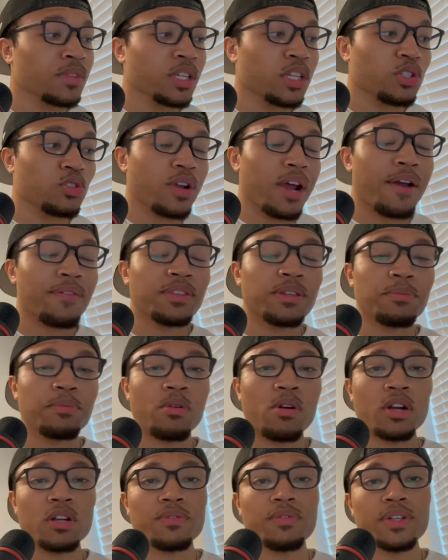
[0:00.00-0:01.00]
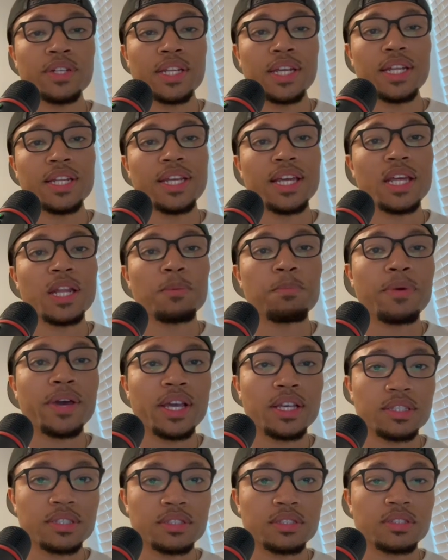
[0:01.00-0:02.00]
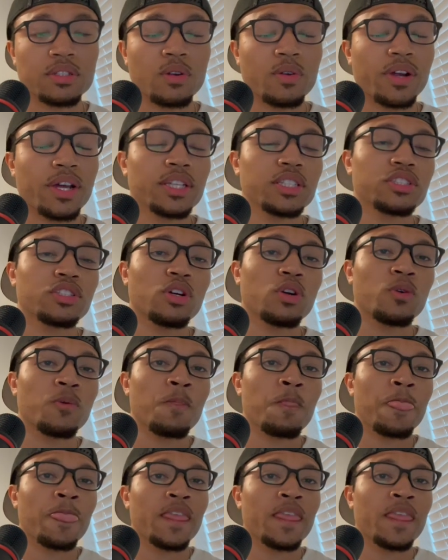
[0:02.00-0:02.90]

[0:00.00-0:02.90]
traveling party for the Indiana Pacers. All right, so